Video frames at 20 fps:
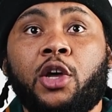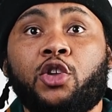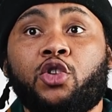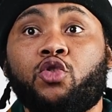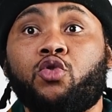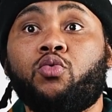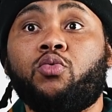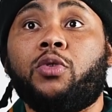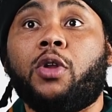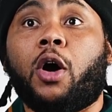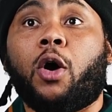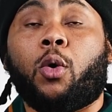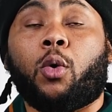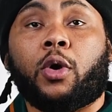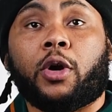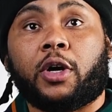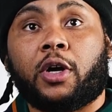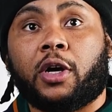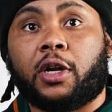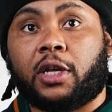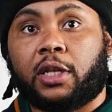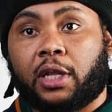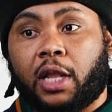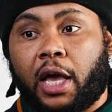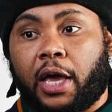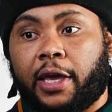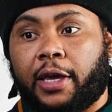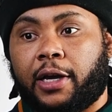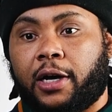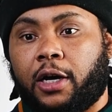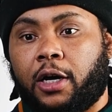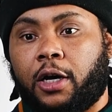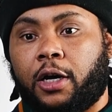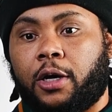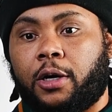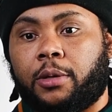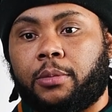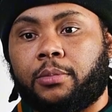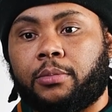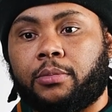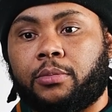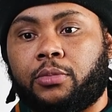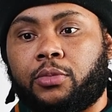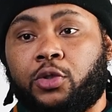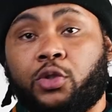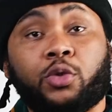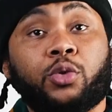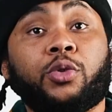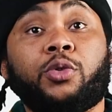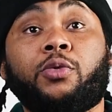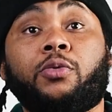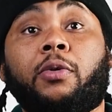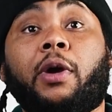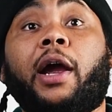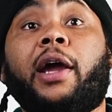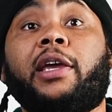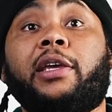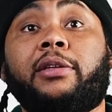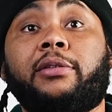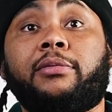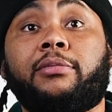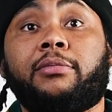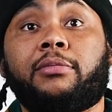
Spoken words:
you know are gonna like do you right.